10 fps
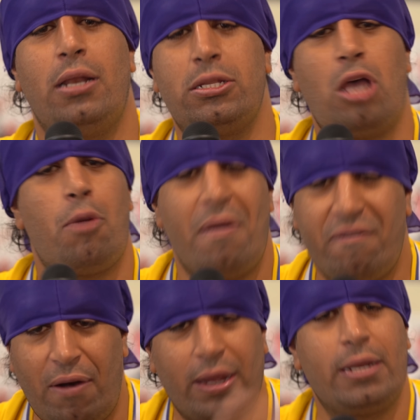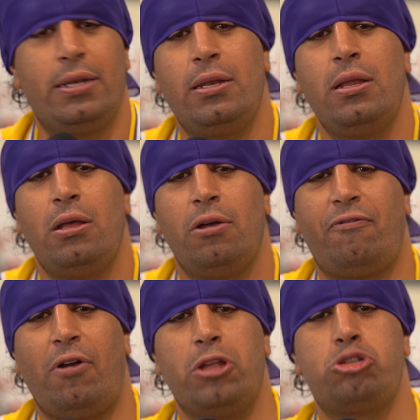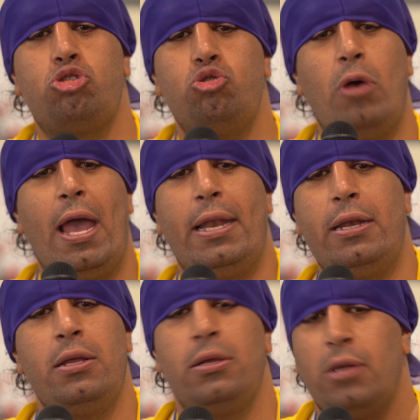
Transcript: let's hope everyone can follow suit, and